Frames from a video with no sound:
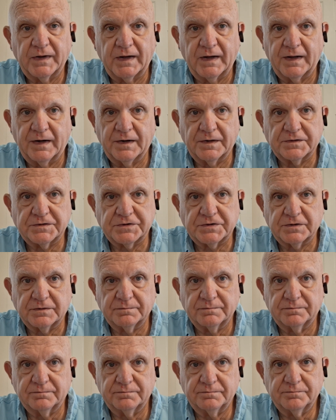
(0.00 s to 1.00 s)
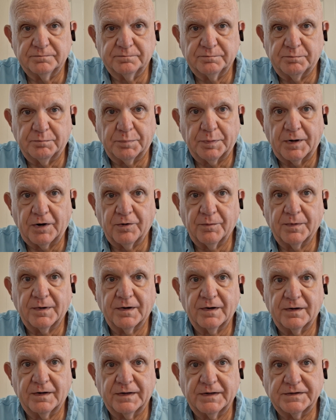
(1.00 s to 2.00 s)
and it's a
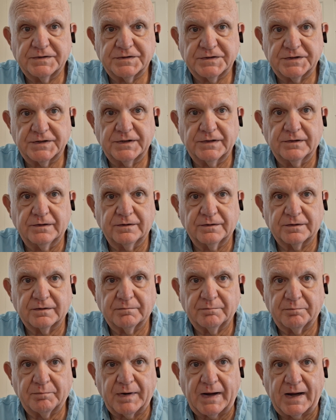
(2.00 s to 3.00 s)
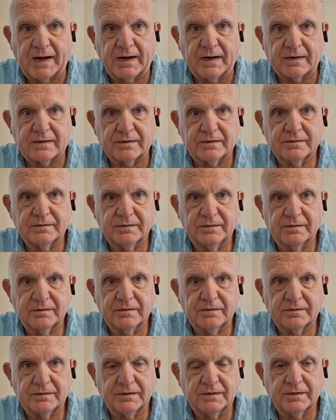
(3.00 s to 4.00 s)
permanently sealed back.
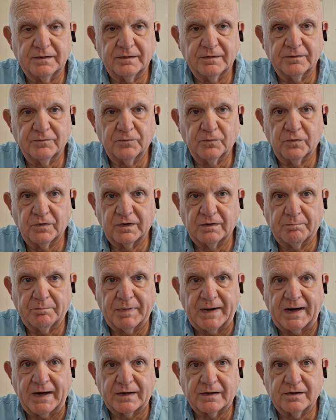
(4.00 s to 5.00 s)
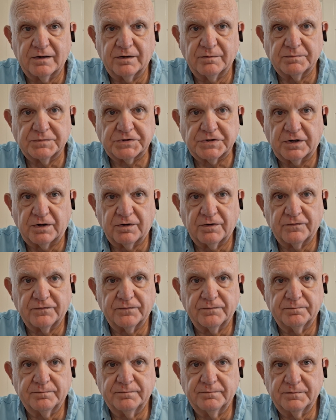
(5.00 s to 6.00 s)
When the back comes off,
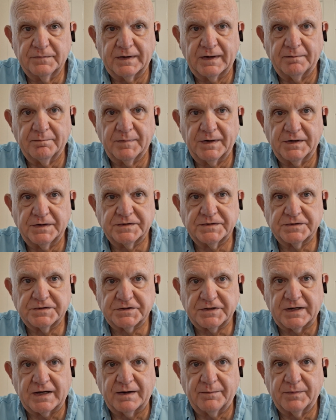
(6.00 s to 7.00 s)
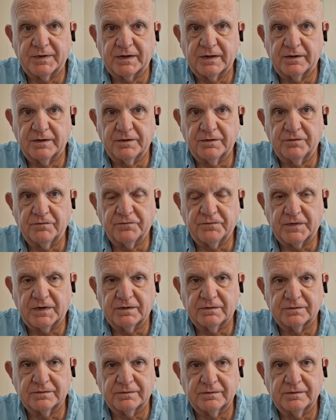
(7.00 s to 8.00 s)
that means it's time to get a new
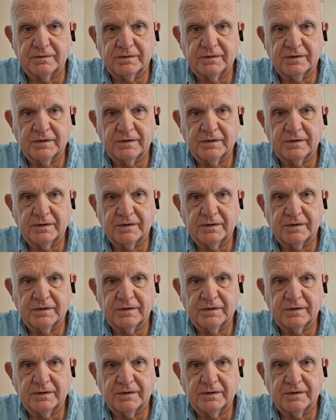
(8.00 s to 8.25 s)
phone,